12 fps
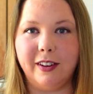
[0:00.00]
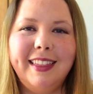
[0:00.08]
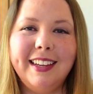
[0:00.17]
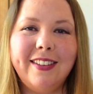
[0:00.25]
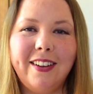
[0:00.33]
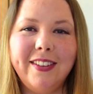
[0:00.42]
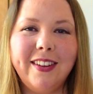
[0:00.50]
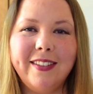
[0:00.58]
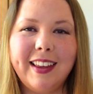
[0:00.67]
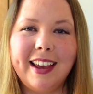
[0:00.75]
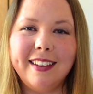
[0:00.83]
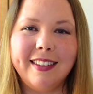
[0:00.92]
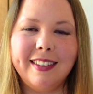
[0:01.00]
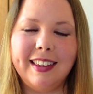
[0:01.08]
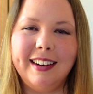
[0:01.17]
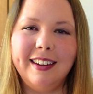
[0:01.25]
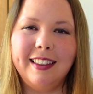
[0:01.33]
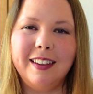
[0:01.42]
This also takes us
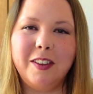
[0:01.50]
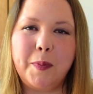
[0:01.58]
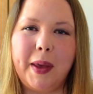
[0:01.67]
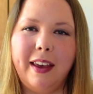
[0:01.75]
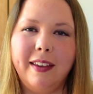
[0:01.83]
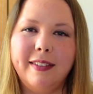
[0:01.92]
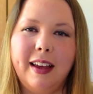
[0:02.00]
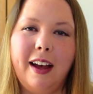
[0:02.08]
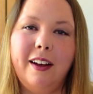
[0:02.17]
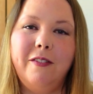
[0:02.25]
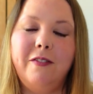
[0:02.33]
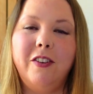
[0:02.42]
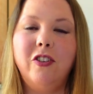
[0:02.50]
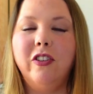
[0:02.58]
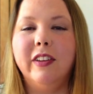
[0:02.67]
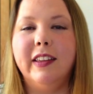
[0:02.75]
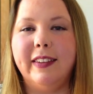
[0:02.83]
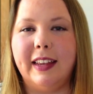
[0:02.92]
into the space of
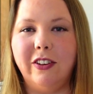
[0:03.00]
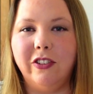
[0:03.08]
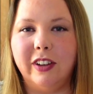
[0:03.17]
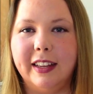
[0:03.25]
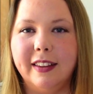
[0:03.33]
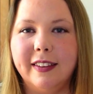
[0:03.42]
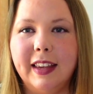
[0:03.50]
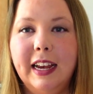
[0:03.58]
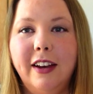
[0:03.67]
visualizations.